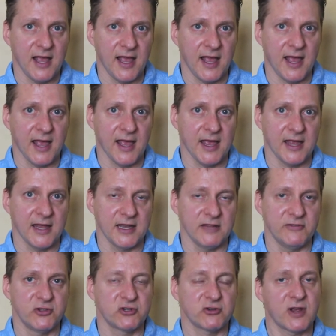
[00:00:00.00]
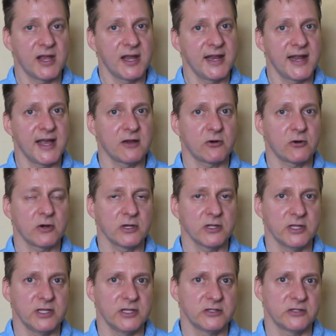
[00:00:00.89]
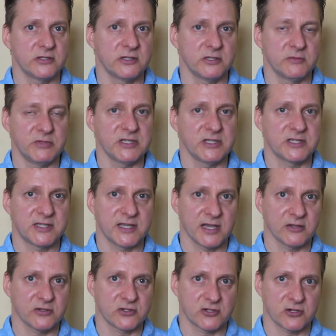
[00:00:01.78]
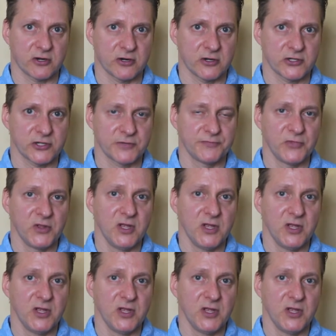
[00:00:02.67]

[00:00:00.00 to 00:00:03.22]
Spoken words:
and if you try and get out early, there's going to be a sales charge.